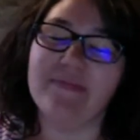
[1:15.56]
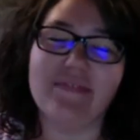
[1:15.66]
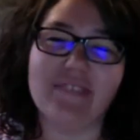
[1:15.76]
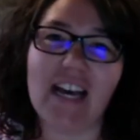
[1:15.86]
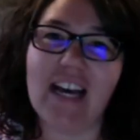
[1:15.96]

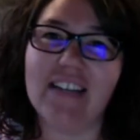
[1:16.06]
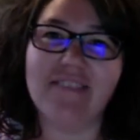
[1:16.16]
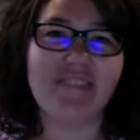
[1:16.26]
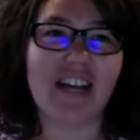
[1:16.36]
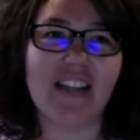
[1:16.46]
yeah,
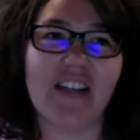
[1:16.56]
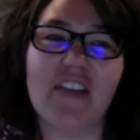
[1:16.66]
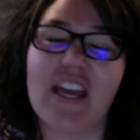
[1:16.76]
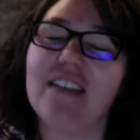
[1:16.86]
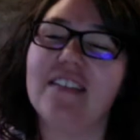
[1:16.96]
I love
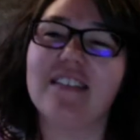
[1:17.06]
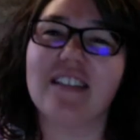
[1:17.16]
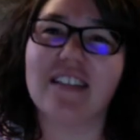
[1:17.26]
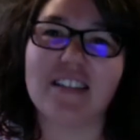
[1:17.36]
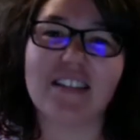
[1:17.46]
kids,
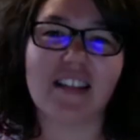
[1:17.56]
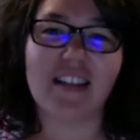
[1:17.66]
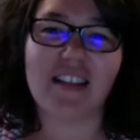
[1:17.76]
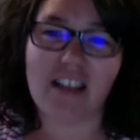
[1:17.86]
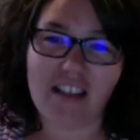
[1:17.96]
and
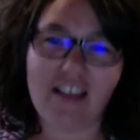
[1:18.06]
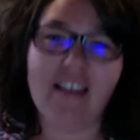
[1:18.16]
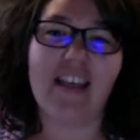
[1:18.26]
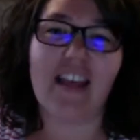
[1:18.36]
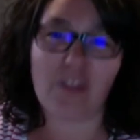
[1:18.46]
I
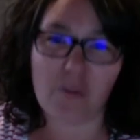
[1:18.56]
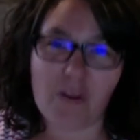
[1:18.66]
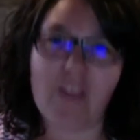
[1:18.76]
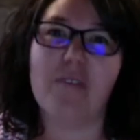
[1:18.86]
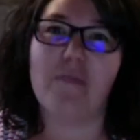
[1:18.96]
get
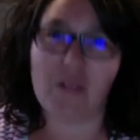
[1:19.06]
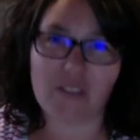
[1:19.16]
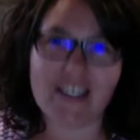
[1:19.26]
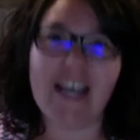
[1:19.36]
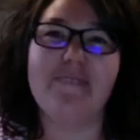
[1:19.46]
3 of them all the
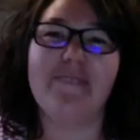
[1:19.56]
time.